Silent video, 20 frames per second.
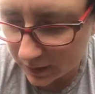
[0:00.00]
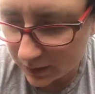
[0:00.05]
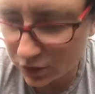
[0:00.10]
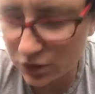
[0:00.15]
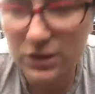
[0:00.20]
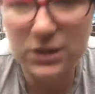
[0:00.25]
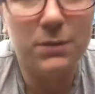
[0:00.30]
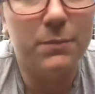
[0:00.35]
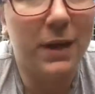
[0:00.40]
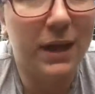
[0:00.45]

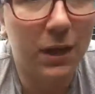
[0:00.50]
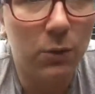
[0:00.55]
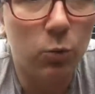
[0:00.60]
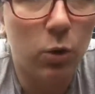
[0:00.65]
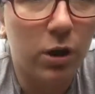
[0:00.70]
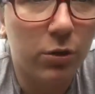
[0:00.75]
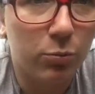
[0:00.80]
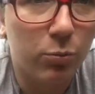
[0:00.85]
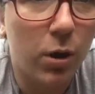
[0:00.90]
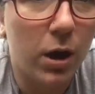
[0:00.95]
just to make it
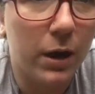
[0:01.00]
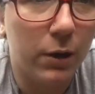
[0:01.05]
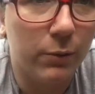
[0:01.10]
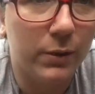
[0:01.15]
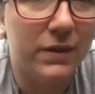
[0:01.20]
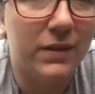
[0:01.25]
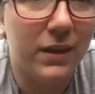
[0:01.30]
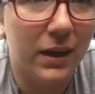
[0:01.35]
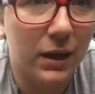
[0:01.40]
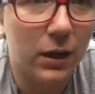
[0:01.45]
worthwhile
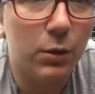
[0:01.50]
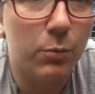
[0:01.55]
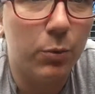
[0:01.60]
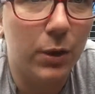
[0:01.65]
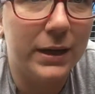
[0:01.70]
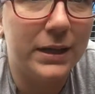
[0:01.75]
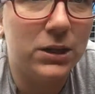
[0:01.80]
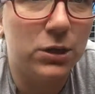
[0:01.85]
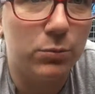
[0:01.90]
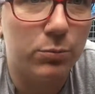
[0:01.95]
in the
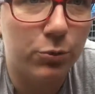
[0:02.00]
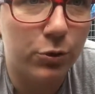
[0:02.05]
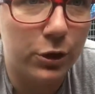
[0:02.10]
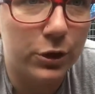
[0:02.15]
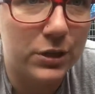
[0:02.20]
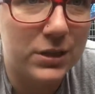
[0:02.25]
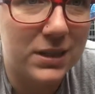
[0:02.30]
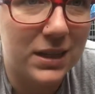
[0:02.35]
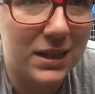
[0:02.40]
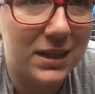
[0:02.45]
incubation
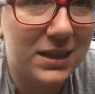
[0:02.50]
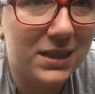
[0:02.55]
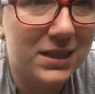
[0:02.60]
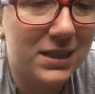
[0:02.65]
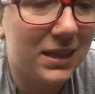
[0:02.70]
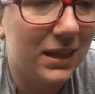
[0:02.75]
process.